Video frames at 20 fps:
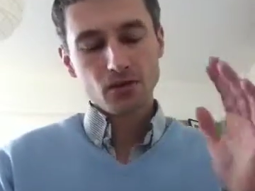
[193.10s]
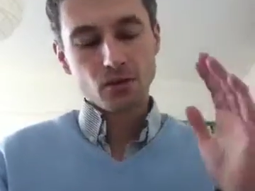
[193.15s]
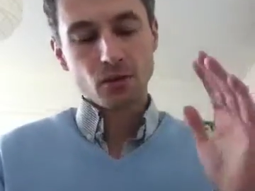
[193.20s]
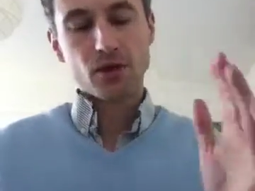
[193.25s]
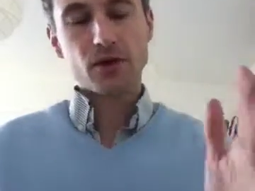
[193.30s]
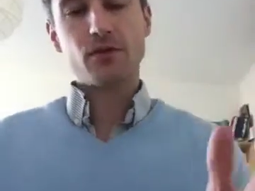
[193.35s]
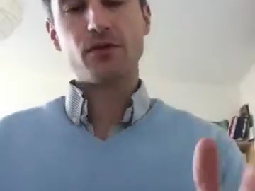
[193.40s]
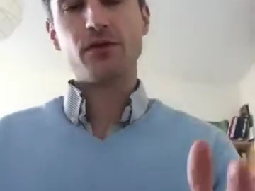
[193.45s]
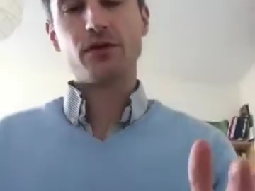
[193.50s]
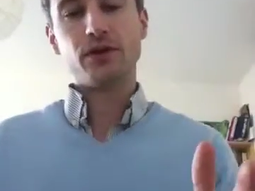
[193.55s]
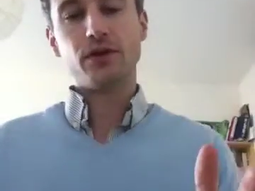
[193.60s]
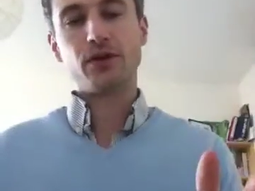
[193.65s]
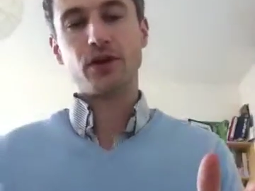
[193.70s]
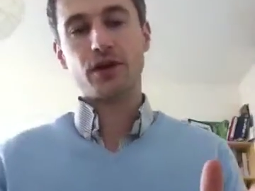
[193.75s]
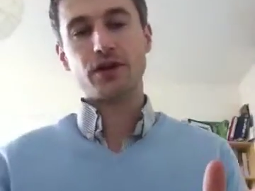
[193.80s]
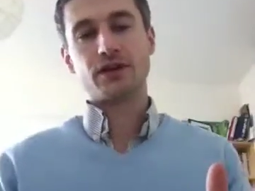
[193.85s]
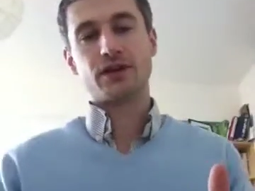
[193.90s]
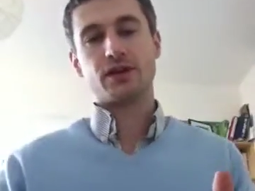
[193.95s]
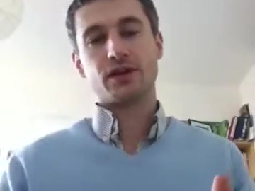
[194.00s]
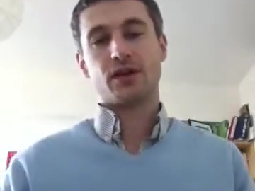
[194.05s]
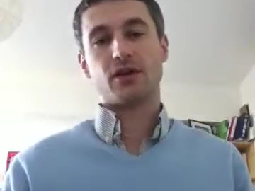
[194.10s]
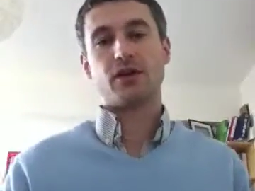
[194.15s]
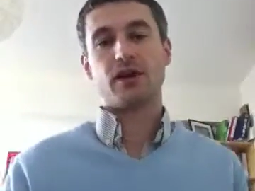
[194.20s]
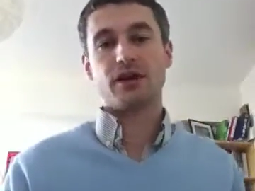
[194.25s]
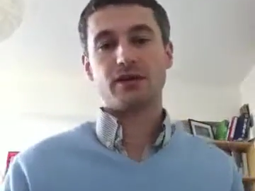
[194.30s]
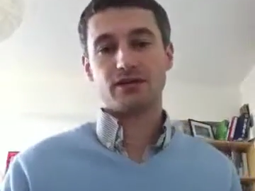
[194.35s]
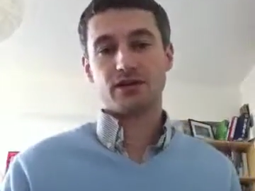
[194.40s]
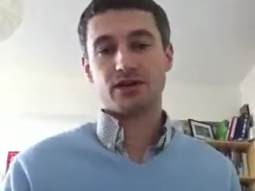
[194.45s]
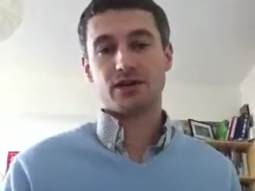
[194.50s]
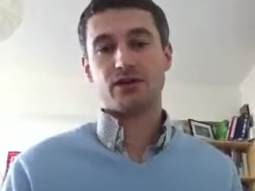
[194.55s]
what I want you guys to go
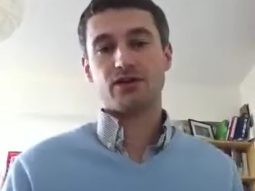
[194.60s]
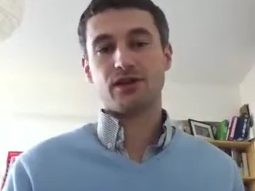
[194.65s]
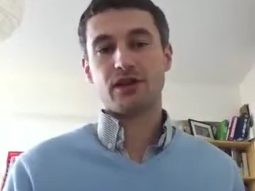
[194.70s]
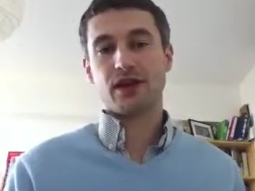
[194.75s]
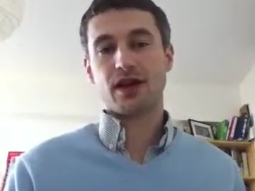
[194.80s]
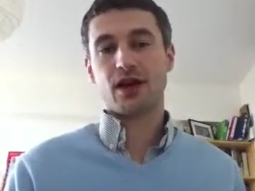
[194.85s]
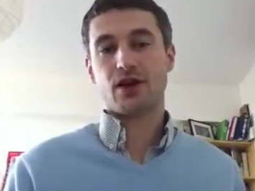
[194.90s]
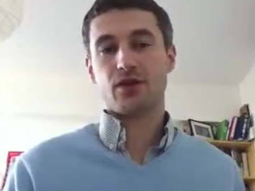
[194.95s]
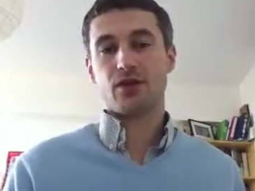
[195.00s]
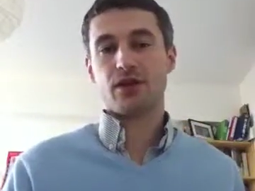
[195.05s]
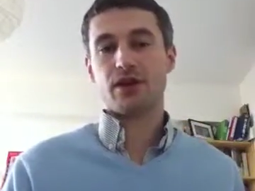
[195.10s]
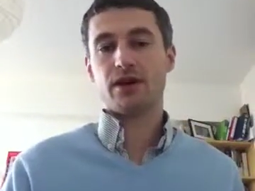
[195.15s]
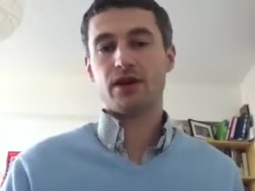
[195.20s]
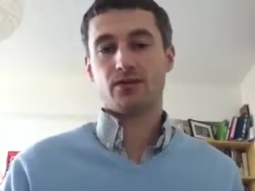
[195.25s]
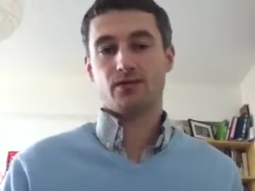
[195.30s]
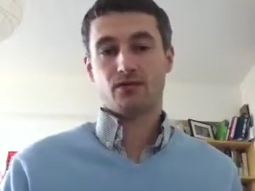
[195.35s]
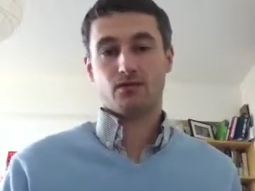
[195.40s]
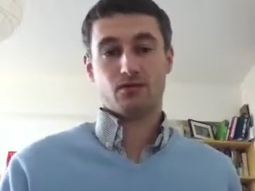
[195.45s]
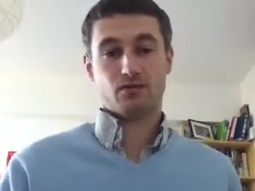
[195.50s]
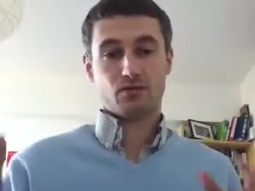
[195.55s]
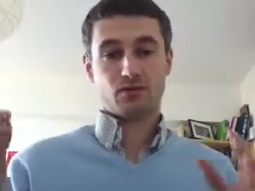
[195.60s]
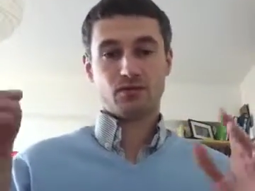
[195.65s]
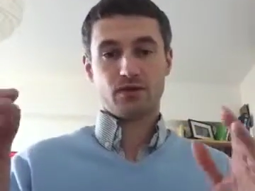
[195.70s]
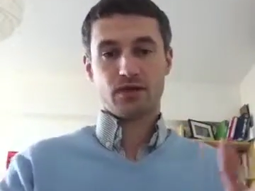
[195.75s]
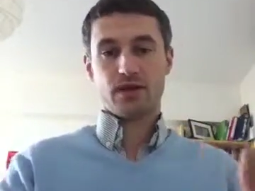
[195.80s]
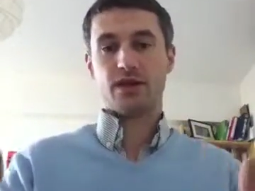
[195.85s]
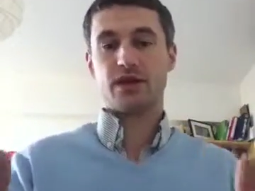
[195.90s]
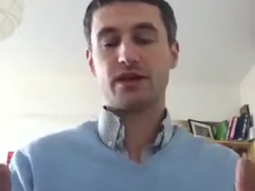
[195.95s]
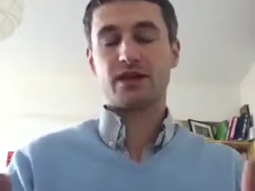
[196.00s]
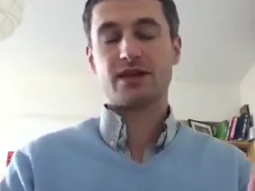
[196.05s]
out and do now
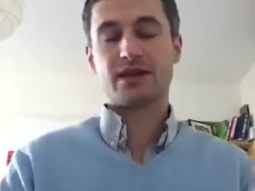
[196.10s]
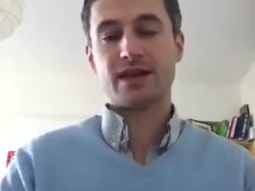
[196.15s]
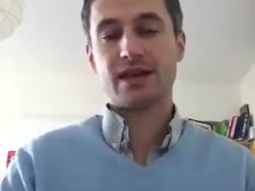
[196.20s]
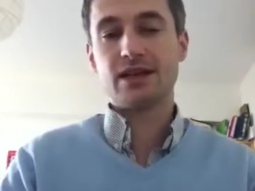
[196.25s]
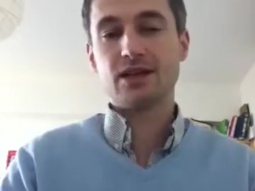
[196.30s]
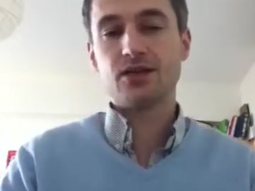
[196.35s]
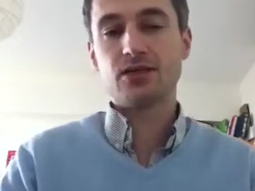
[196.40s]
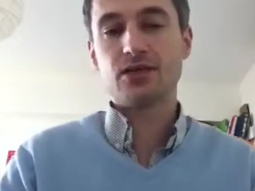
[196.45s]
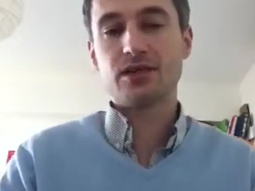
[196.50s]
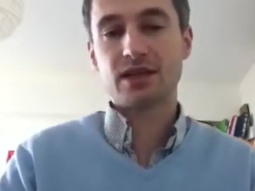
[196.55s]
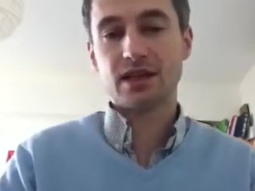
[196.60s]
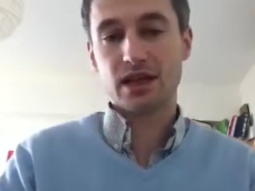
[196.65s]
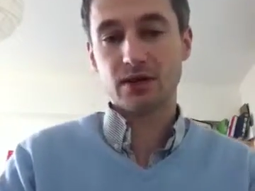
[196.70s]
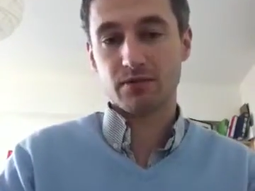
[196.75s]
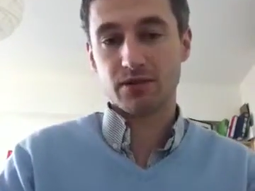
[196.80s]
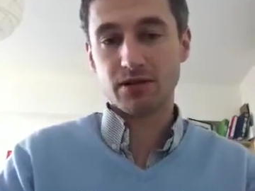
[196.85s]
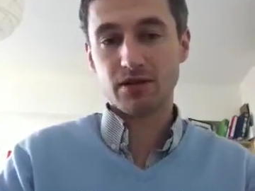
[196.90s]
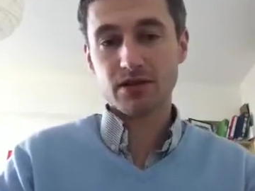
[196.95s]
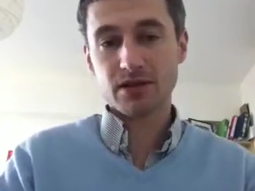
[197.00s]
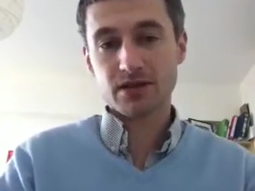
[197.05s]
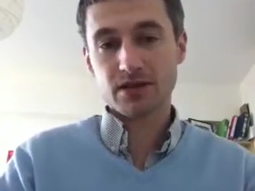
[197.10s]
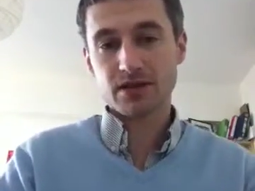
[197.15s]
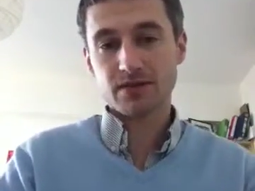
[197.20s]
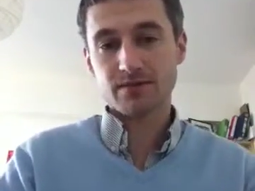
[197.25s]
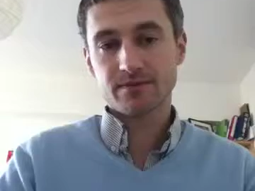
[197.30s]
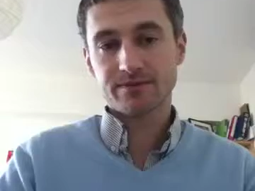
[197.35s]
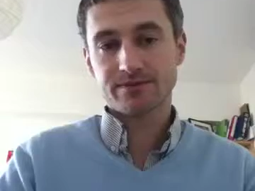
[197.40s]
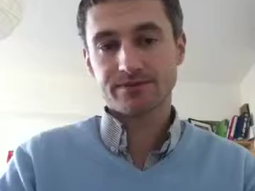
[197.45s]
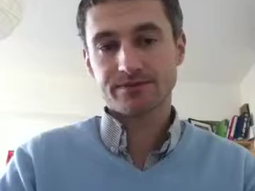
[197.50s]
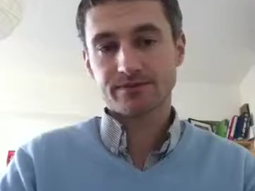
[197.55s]
is take your syllabus
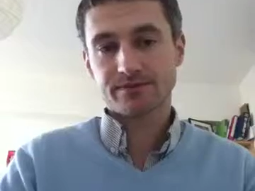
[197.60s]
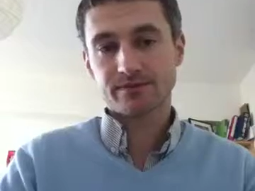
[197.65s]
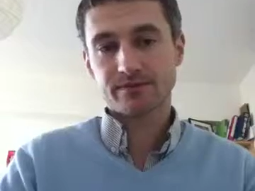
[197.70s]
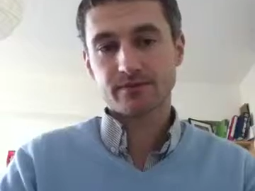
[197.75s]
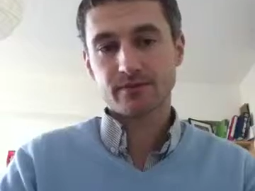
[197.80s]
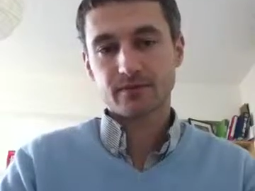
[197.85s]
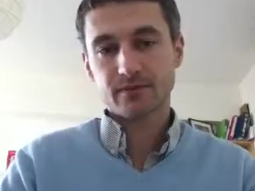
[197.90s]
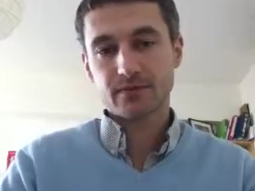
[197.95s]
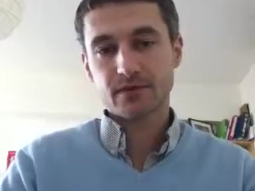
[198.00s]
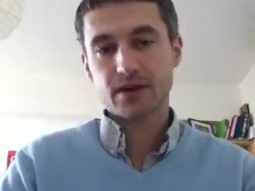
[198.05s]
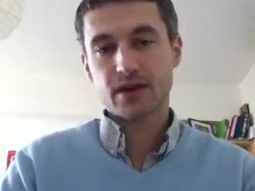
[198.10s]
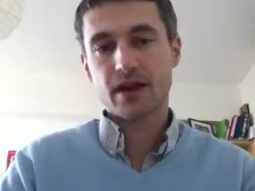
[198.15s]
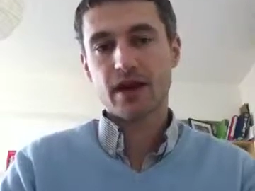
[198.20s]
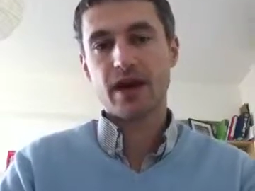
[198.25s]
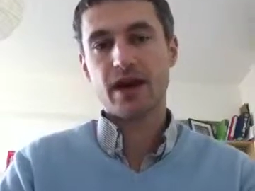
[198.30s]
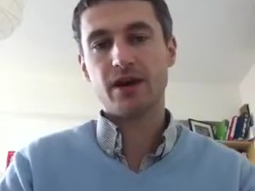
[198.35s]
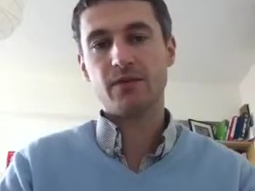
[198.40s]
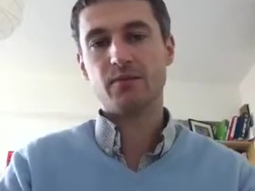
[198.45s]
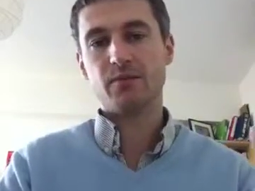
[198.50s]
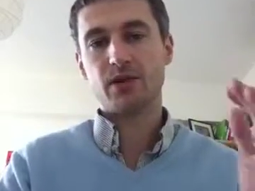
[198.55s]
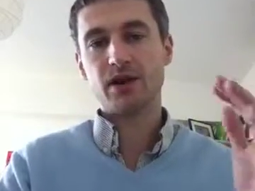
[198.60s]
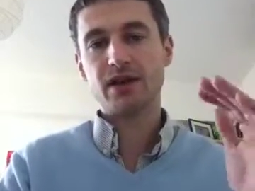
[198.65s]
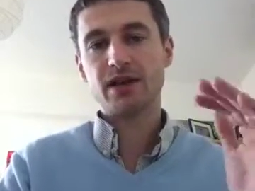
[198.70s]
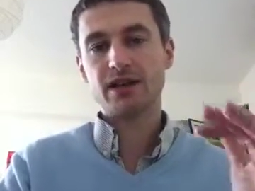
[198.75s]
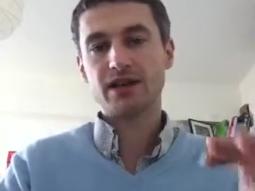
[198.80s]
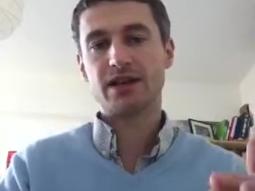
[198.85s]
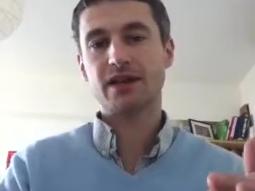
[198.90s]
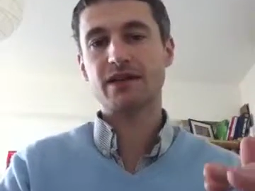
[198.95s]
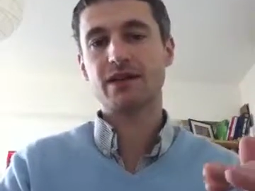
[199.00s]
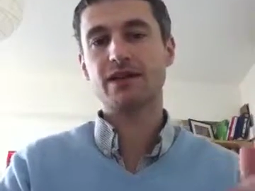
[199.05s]
and break
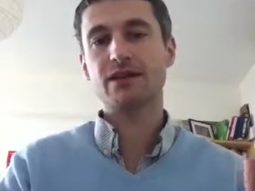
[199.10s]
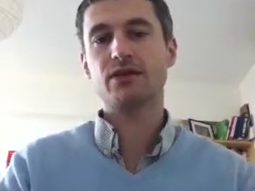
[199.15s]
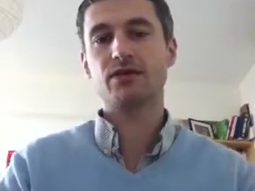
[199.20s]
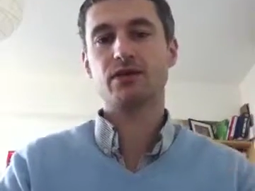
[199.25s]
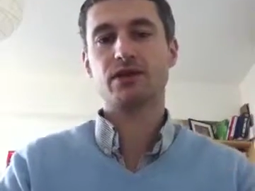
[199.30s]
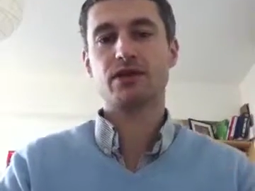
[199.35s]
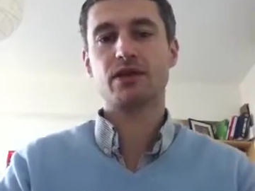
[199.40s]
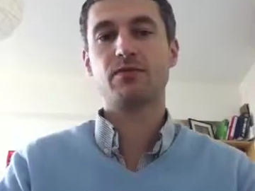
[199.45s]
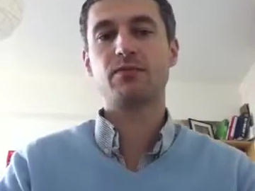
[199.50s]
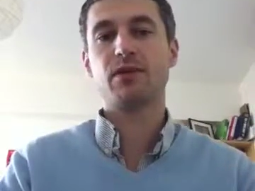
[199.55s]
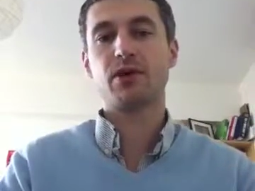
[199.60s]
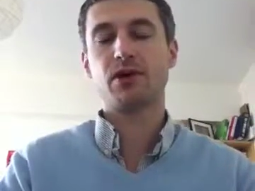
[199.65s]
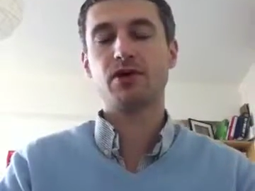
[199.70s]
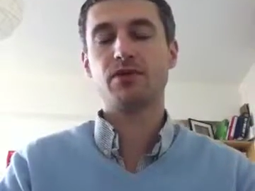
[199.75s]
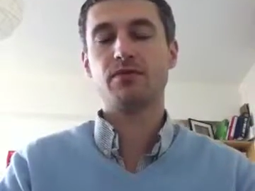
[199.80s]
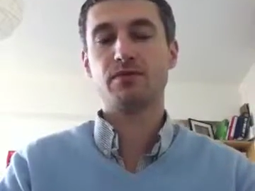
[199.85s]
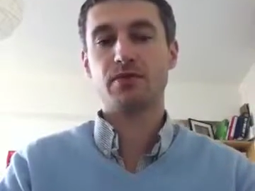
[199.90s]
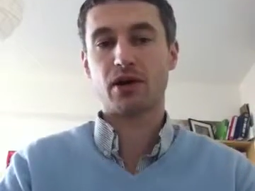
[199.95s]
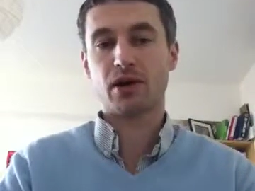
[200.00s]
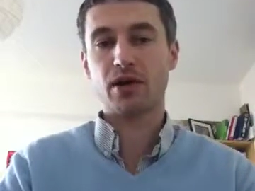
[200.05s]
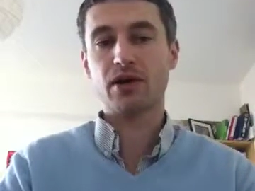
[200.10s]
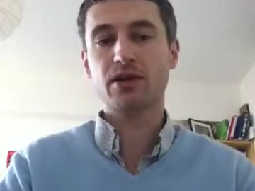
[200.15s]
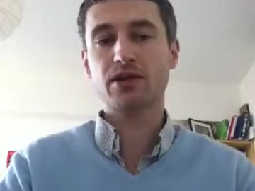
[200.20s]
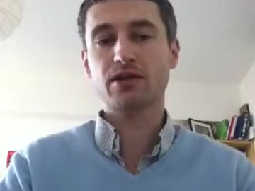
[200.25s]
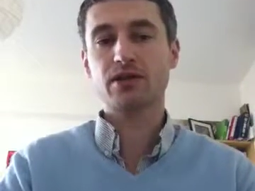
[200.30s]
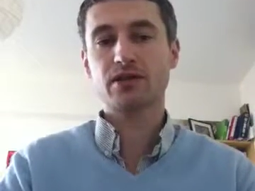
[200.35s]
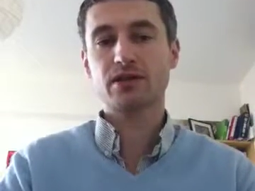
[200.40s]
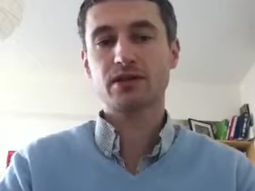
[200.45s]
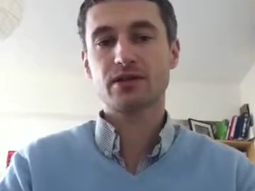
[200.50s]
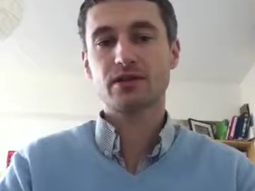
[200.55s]
it down into its component
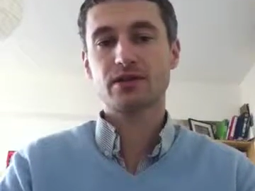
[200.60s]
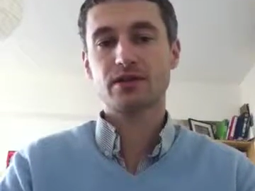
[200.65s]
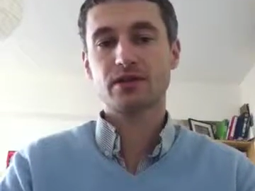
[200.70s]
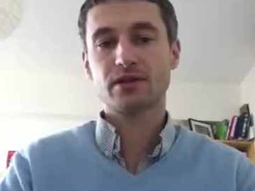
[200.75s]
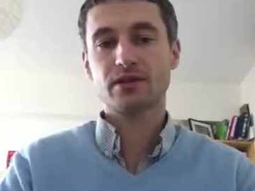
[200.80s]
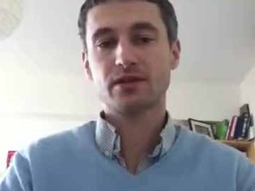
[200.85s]
parts.